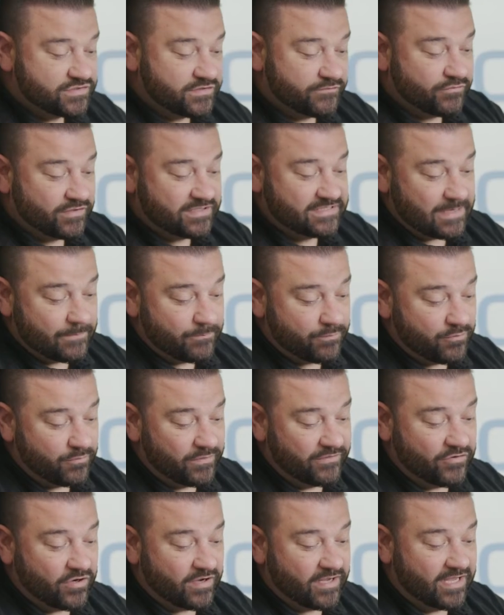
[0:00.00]
So for example,
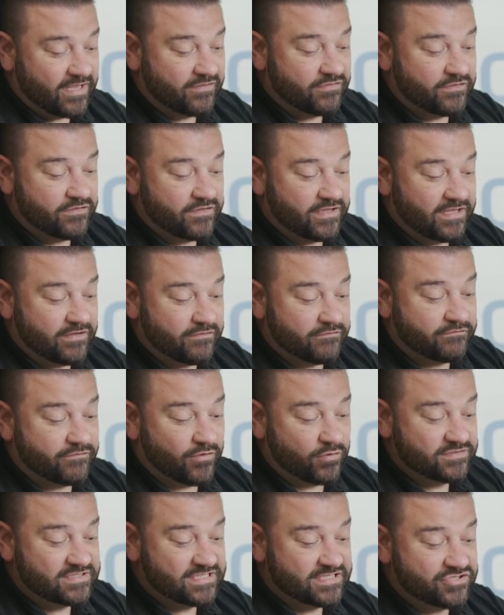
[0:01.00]
we've got here that the
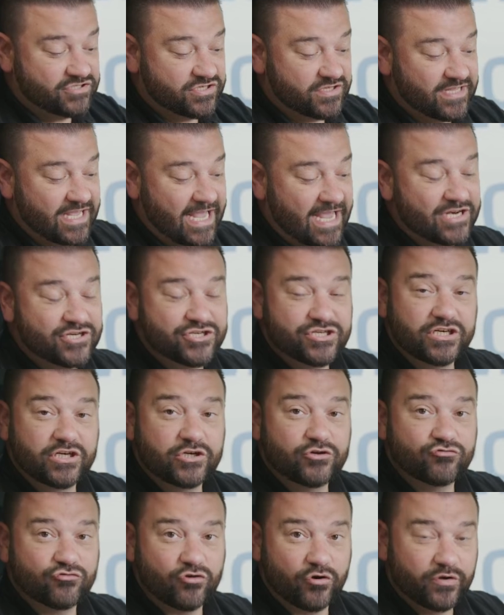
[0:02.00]
voltage to the engine
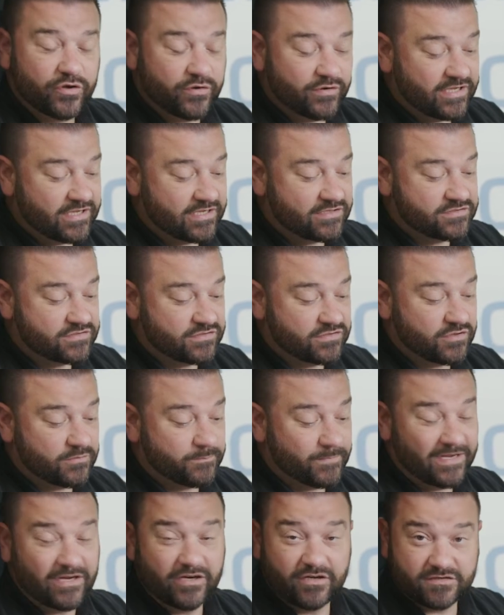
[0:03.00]
control unit has
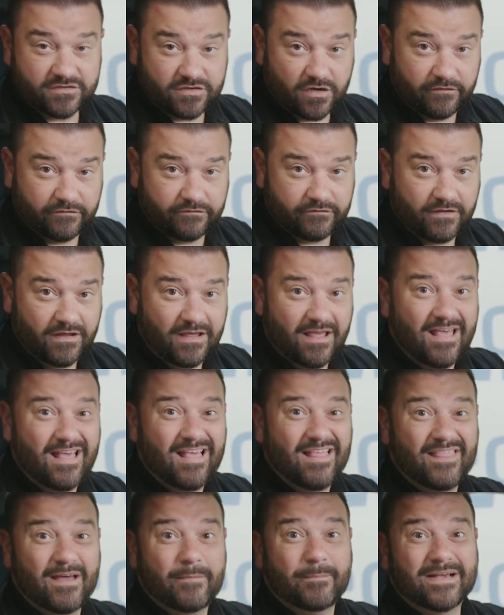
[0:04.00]
been cut off.
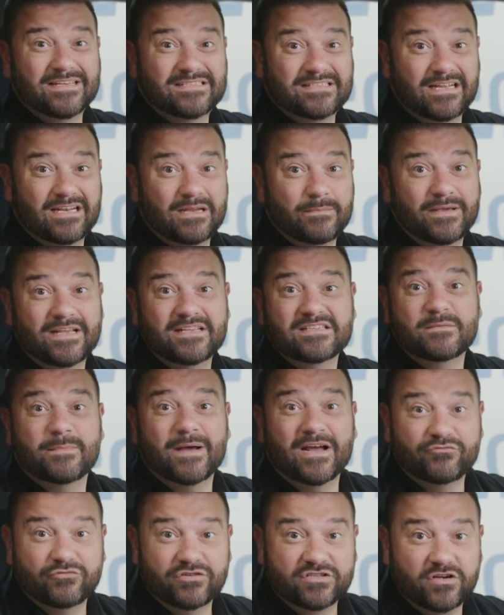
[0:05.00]
That basically means the
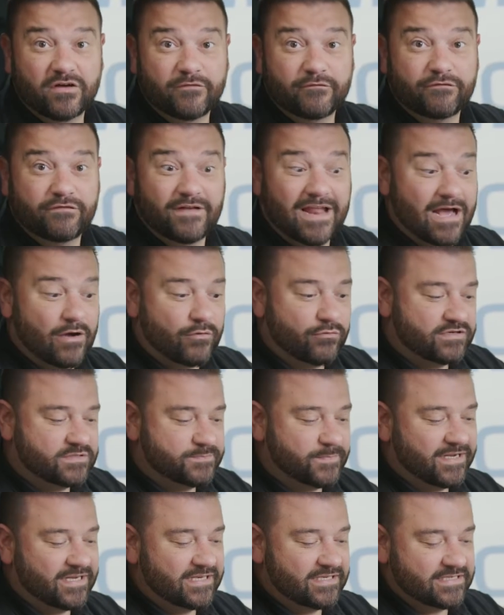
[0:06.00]
battery's gone flat or it's
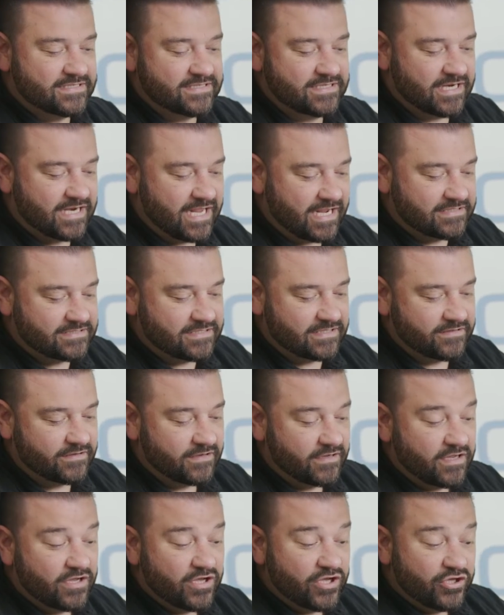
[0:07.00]
been disconnected.
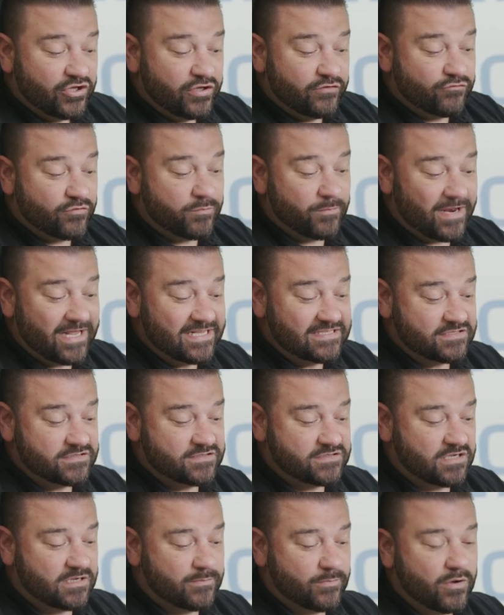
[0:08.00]
You've replaced the
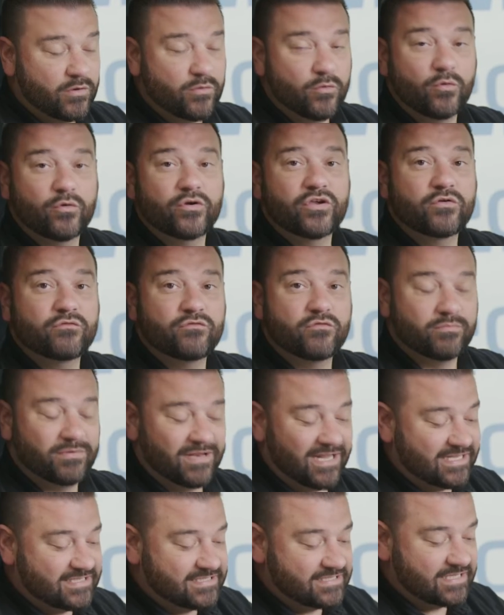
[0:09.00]
turbo or you've
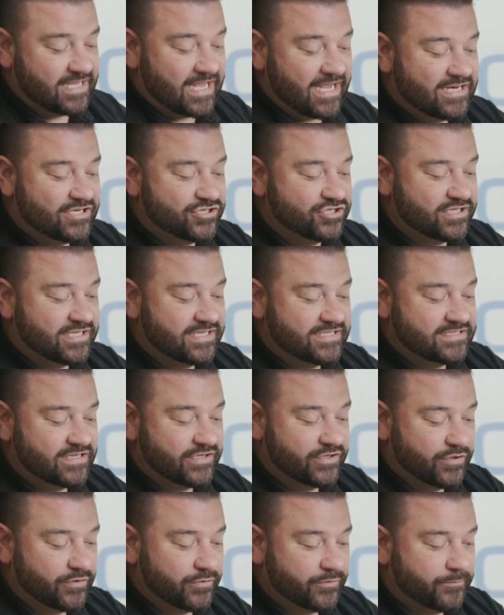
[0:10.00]
replaced the engine
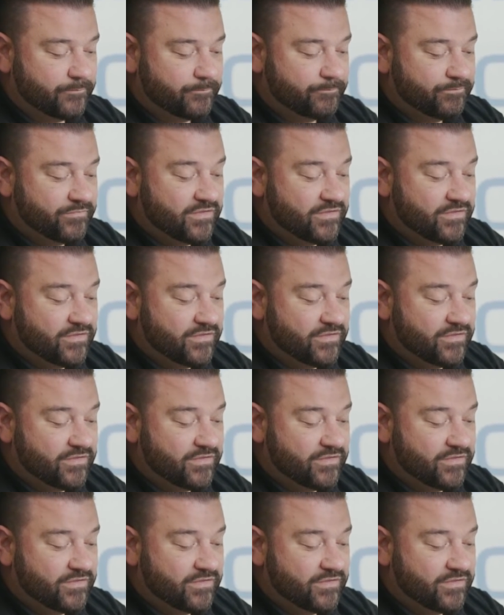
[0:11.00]
ECU.